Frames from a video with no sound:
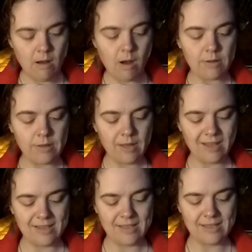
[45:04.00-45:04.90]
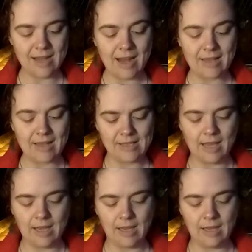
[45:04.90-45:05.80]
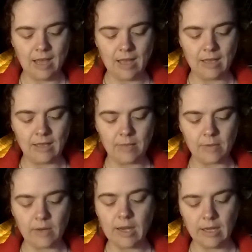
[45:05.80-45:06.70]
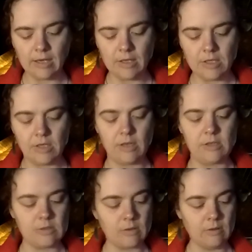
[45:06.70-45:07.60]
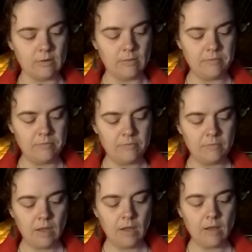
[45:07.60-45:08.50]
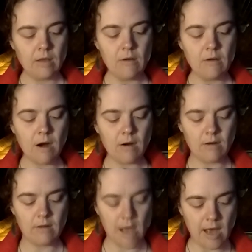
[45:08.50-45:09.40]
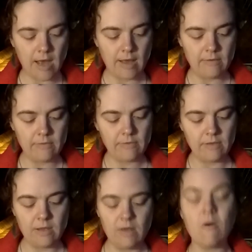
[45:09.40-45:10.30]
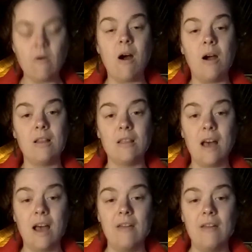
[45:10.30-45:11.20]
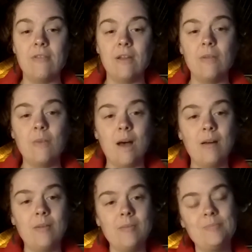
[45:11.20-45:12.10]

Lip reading: all things intoxicating and liberating to her soul. You are alive and well.